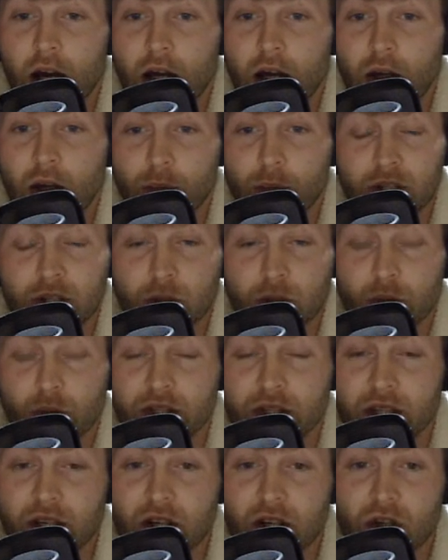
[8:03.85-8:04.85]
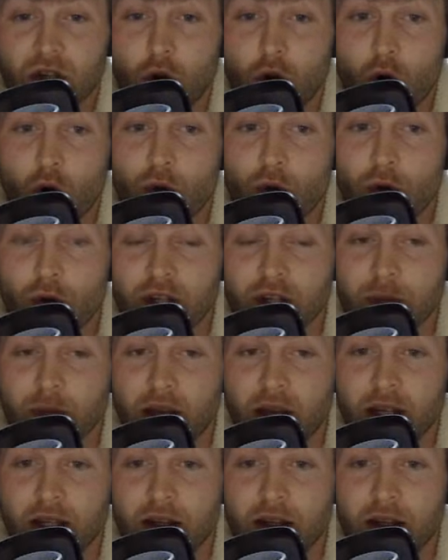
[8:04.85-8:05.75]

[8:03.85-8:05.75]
Completion percentage over expected.